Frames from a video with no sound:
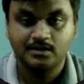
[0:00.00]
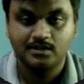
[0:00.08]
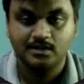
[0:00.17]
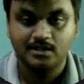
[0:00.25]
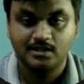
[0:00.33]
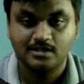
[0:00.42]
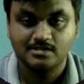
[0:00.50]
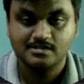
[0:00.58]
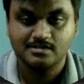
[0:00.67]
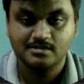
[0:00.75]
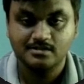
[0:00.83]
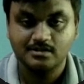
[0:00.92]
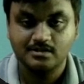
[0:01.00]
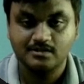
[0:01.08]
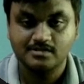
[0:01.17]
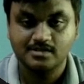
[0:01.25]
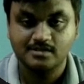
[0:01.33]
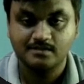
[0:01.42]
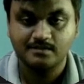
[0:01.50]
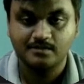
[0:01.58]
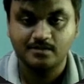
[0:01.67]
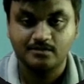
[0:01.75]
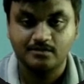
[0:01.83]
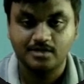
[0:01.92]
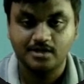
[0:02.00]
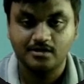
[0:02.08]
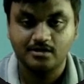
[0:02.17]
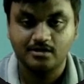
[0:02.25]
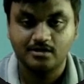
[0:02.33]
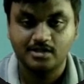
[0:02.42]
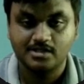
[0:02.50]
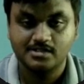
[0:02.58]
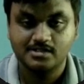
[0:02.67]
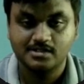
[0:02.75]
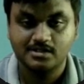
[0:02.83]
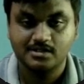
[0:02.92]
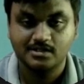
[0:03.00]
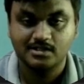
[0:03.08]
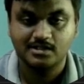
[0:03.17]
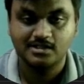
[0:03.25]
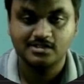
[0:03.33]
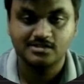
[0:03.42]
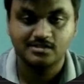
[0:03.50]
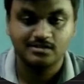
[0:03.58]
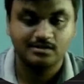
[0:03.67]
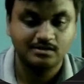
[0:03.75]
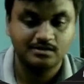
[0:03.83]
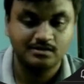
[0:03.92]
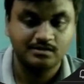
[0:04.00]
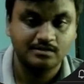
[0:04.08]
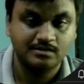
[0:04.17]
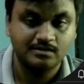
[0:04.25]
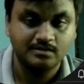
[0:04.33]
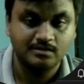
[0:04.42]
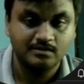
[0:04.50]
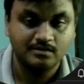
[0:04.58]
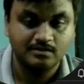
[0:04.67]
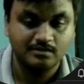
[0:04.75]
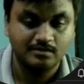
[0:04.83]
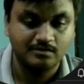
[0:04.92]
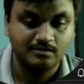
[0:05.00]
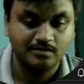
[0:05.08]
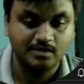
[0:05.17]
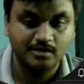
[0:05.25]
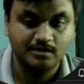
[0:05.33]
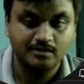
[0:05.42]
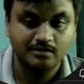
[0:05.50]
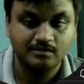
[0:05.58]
here also give some rounded corners in the list. Rounded